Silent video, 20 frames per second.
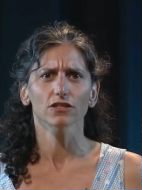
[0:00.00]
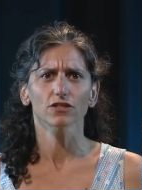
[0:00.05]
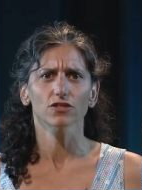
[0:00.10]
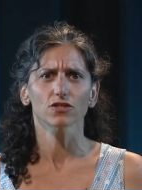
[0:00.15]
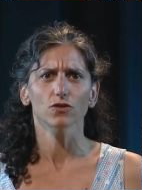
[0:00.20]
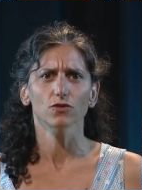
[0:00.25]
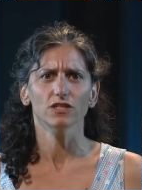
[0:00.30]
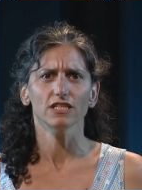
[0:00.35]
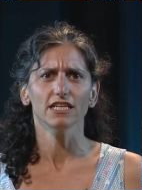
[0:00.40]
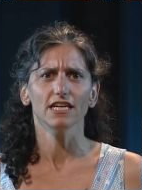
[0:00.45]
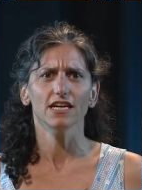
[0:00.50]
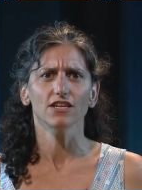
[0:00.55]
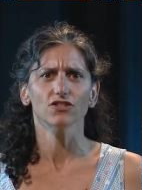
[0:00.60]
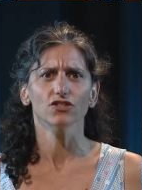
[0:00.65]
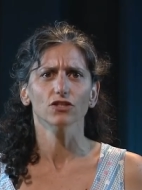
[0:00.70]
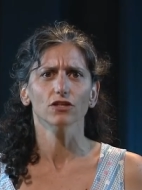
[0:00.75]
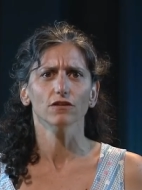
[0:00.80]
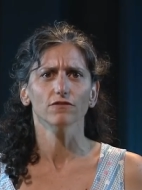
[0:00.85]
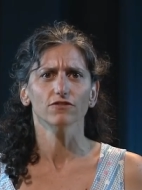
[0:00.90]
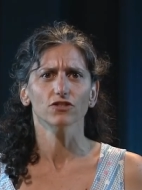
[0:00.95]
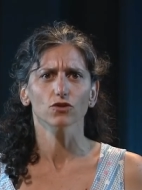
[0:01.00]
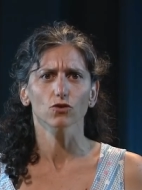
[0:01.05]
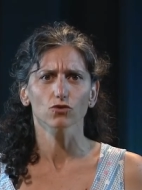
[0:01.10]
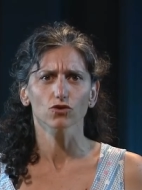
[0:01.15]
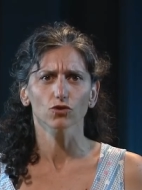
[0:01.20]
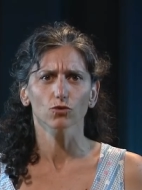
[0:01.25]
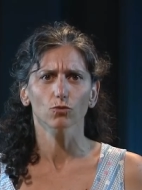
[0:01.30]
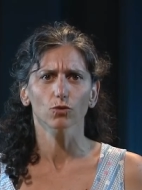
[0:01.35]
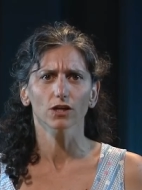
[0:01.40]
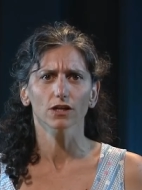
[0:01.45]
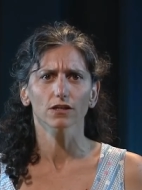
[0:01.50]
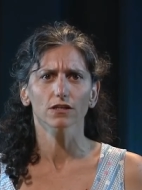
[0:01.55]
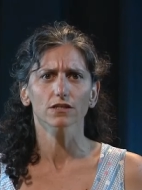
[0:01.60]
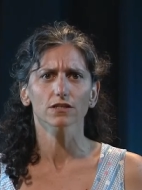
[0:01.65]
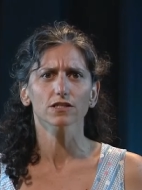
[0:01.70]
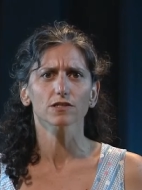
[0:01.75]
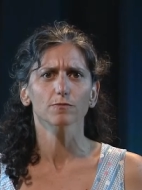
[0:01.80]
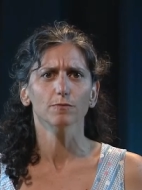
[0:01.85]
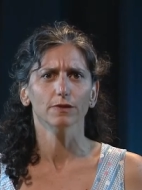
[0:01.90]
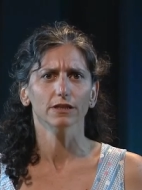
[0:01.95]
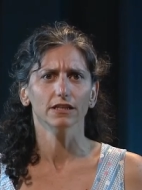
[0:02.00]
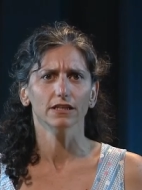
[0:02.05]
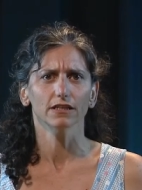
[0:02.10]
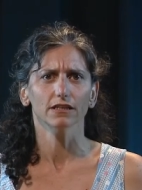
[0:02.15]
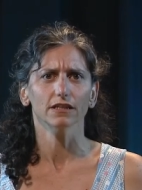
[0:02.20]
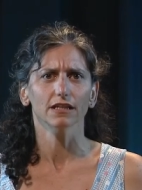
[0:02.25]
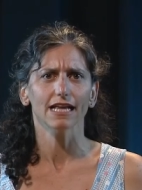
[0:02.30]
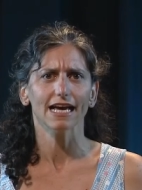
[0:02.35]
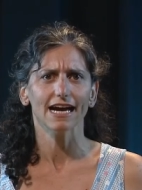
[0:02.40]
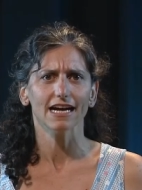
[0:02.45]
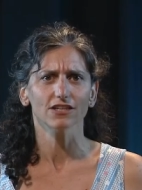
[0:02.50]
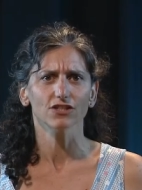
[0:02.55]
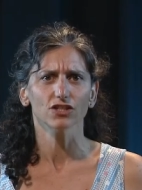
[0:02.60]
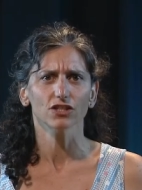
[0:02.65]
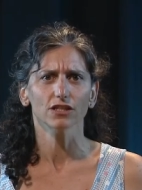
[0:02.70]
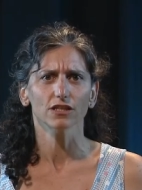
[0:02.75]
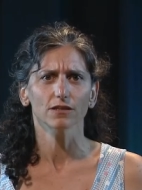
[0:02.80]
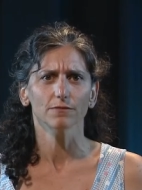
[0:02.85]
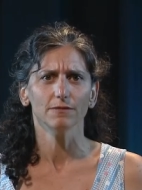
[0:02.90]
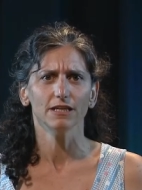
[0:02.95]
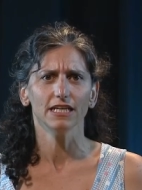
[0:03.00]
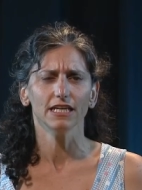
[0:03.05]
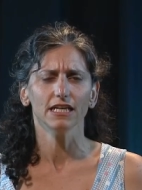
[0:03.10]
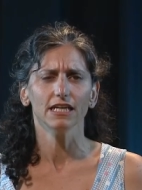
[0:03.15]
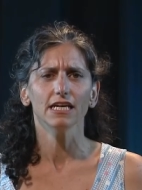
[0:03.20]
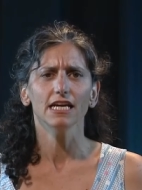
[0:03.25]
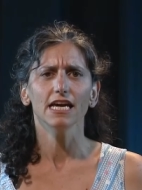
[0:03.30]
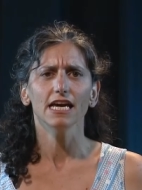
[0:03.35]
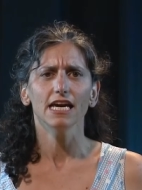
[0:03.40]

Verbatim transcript: Association of Social Workers Political Action Committee